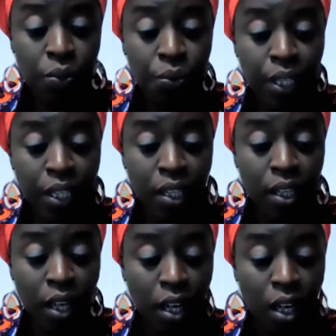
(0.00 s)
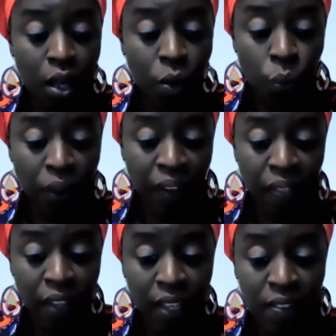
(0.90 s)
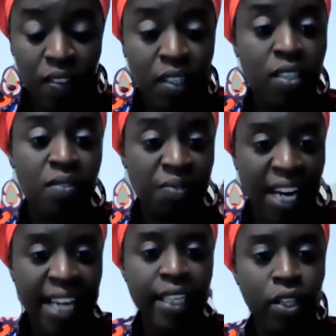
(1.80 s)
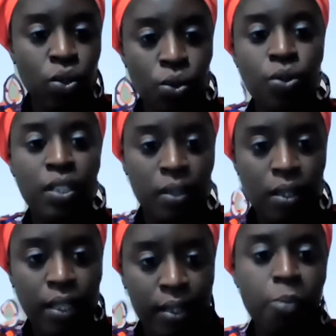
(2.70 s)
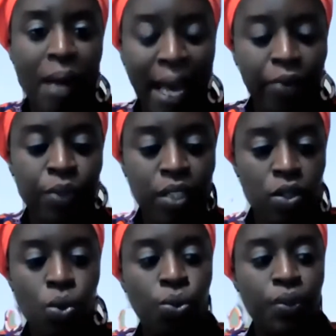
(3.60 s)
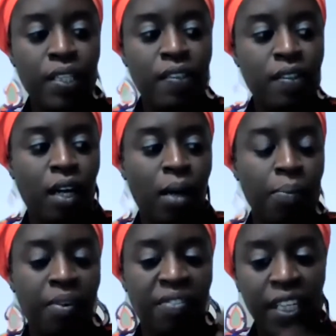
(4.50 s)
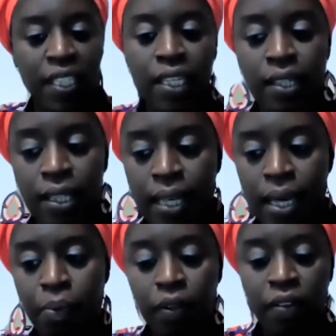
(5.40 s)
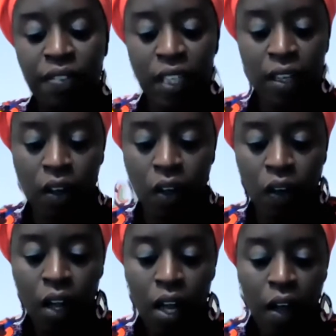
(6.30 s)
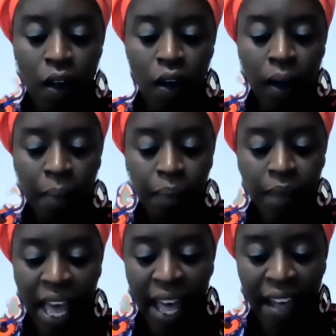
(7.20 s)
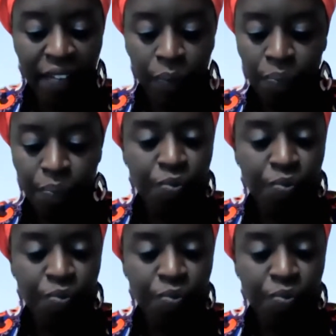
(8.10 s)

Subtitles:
agree with is finding those inspiring stories. If I take the example of Senegal, I have a